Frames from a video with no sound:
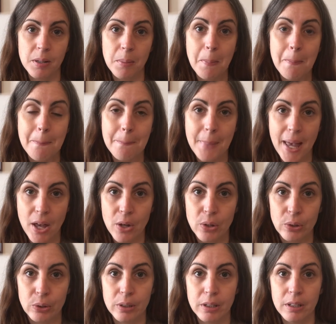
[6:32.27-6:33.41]
a
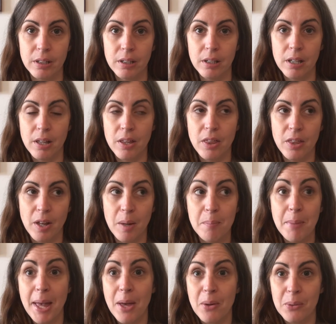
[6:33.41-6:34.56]
male
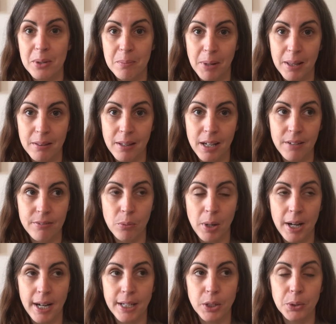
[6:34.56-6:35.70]
in my life, why
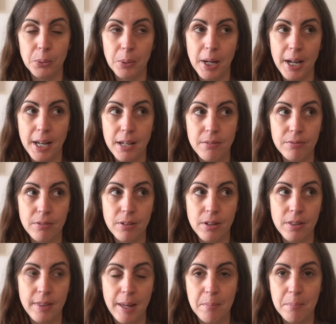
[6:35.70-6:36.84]
I crave
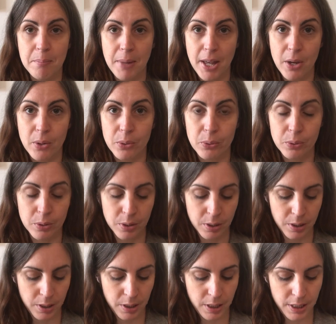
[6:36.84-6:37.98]
that male
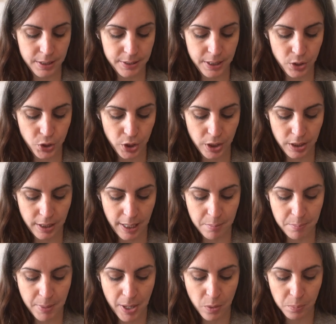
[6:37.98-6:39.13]
attention, that
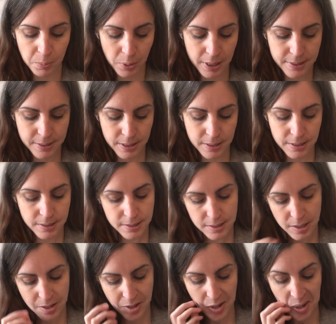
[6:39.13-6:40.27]
male presence.
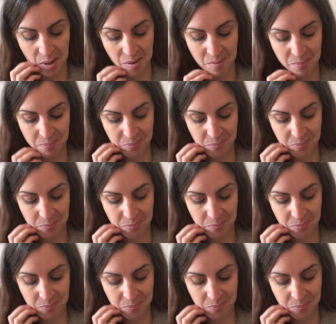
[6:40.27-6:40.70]
I